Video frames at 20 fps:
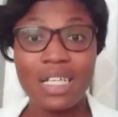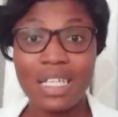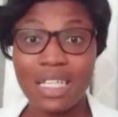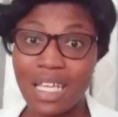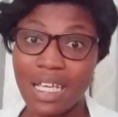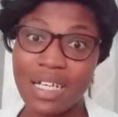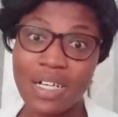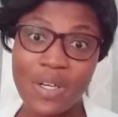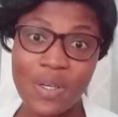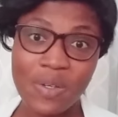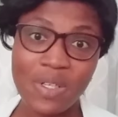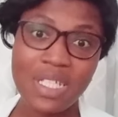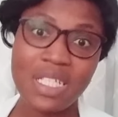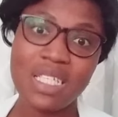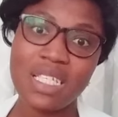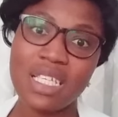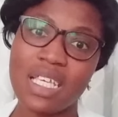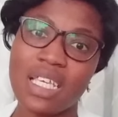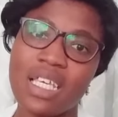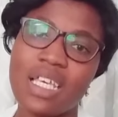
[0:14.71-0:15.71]
Like I
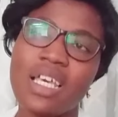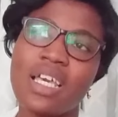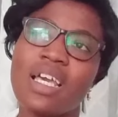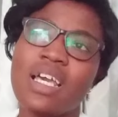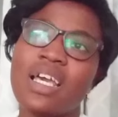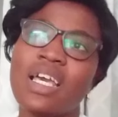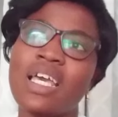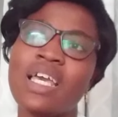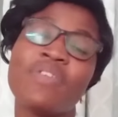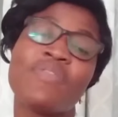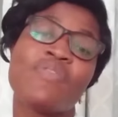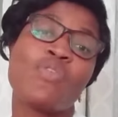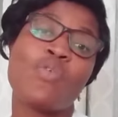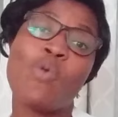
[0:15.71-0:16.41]
always say, if